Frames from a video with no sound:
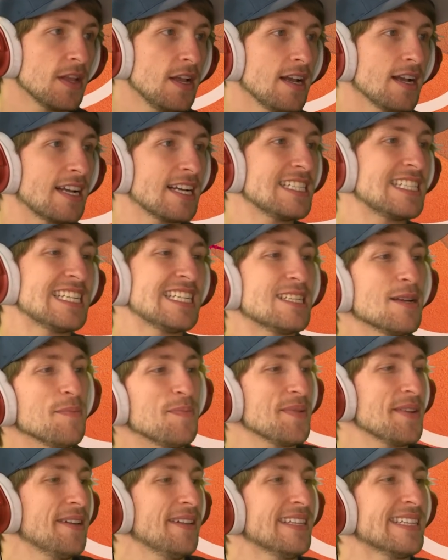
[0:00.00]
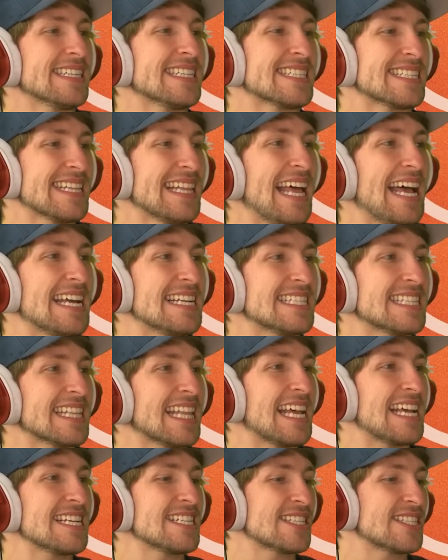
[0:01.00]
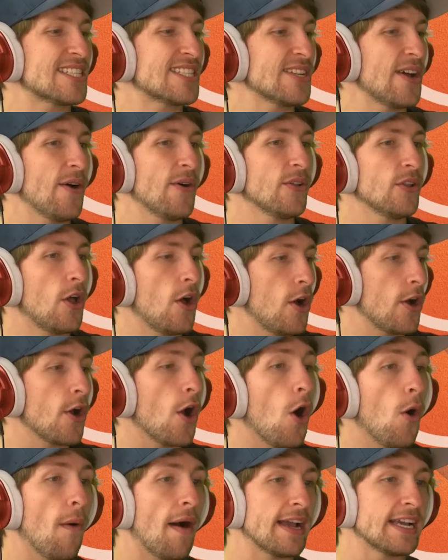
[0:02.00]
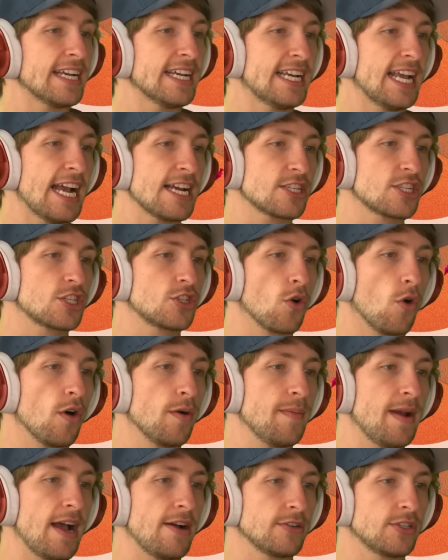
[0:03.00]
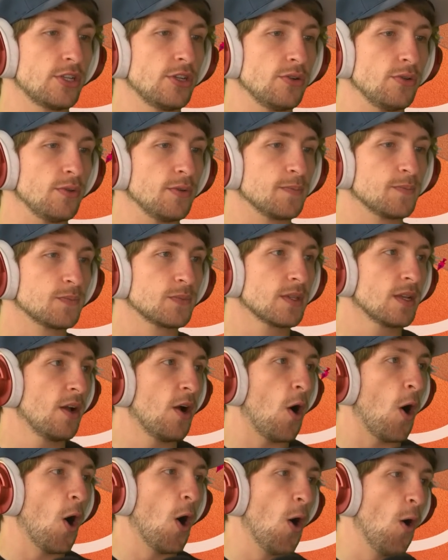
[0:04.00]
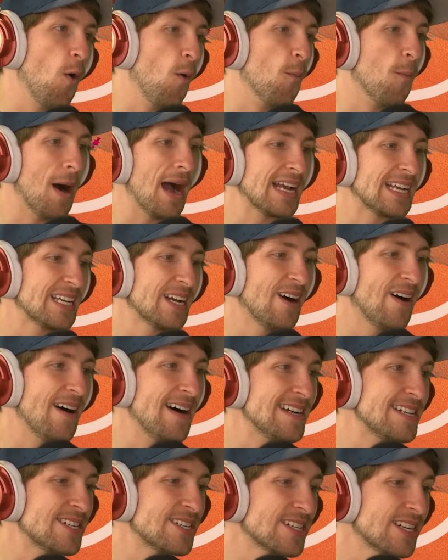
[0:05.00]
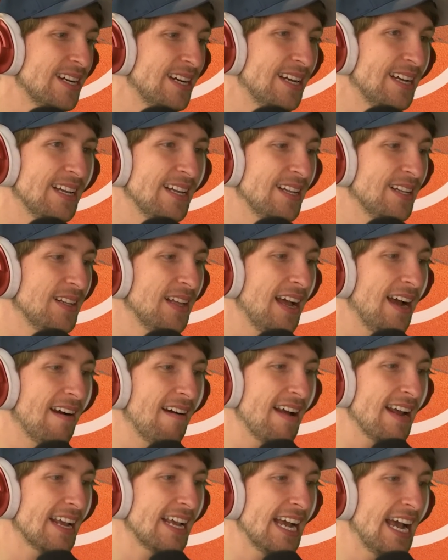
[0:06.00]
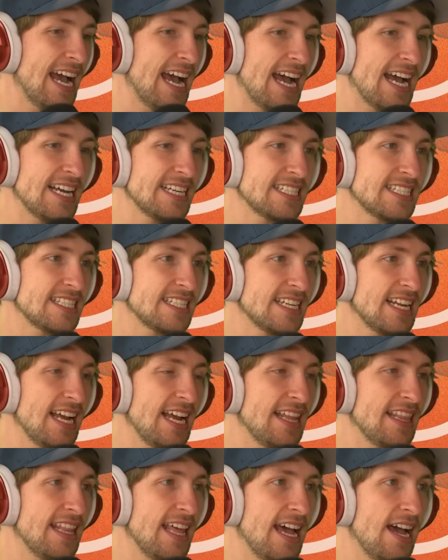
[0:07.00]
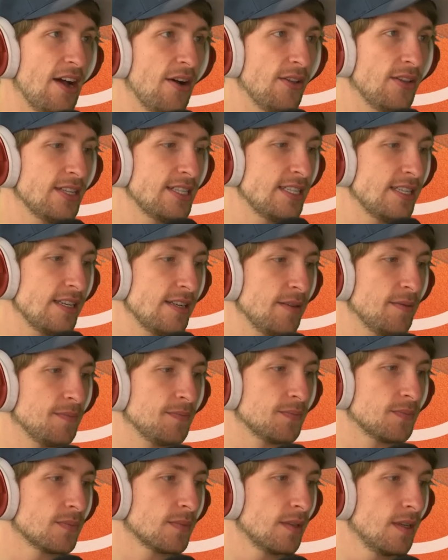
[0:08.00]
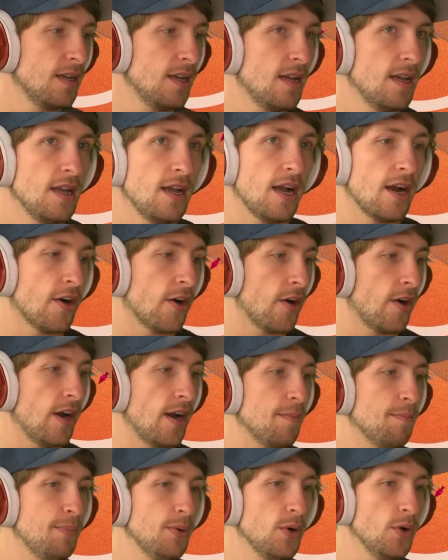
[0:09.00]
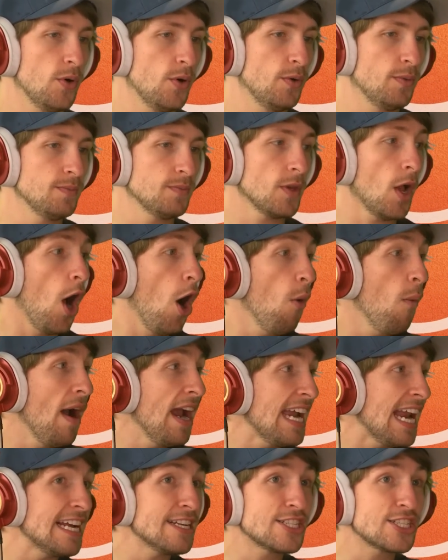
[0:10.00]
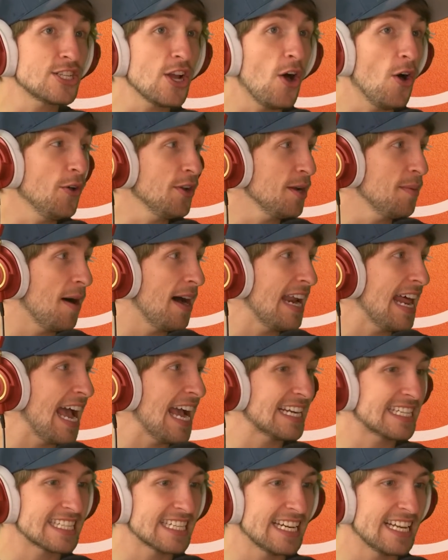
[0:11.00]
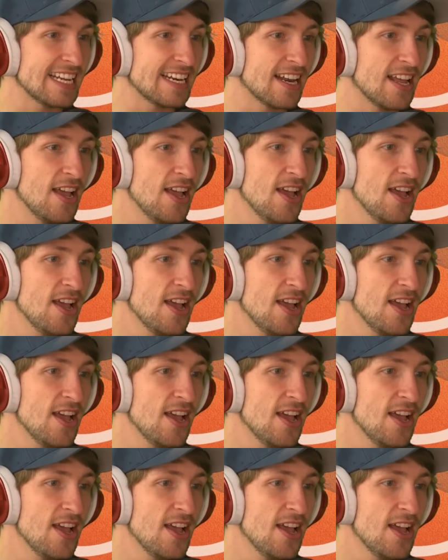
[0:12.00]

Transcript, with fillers: Because his abilities last, like, so long. Oh, I can cast Storm now, too. Oh, my gosh. All right, cast. And now, let's see. All right, boom. Oh, wait, I sold him on accident.